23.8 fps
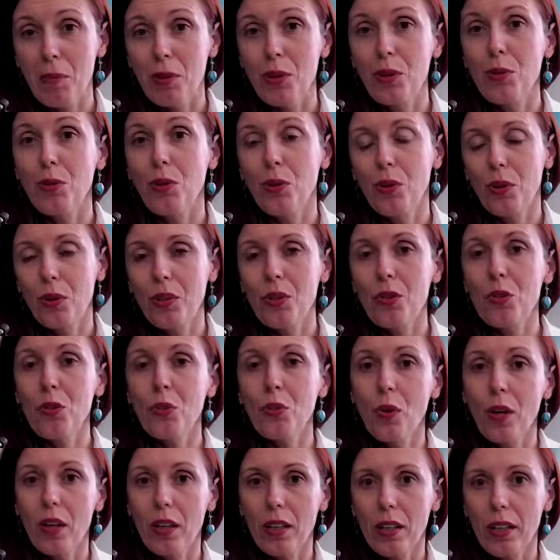You
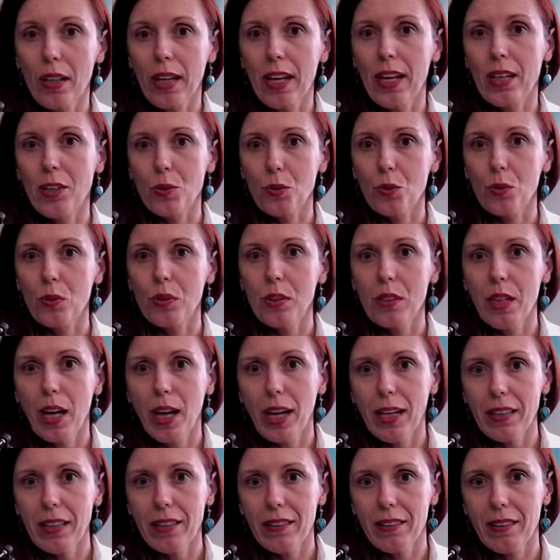are there to guide